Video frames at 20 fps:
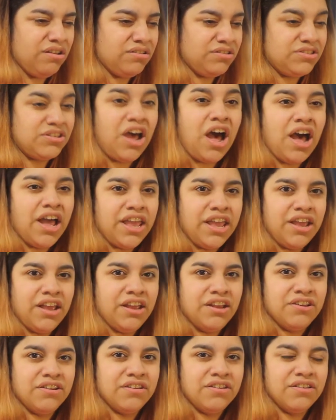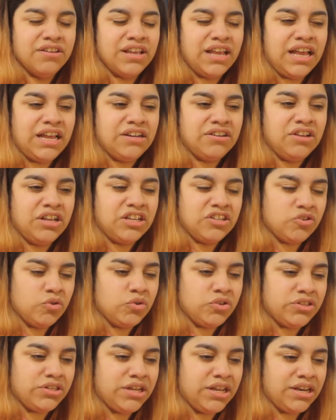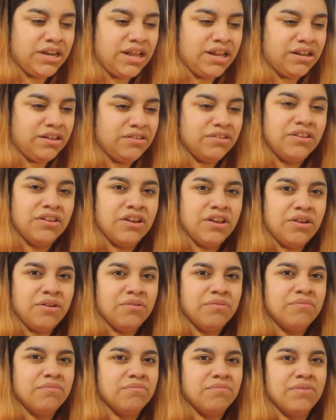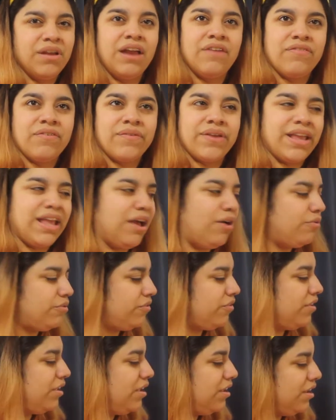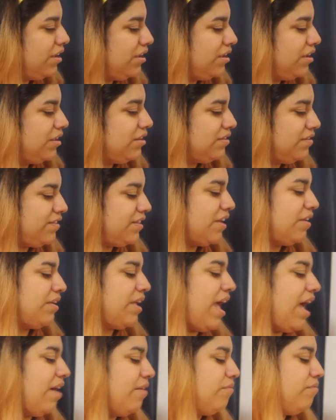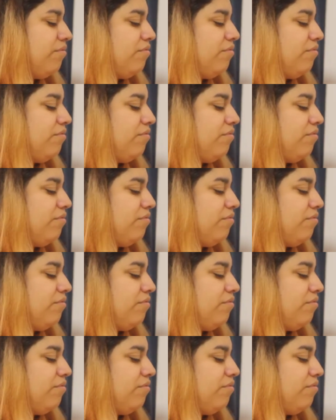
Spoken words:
tired and exhausted and, you know, everything else. So, yeah.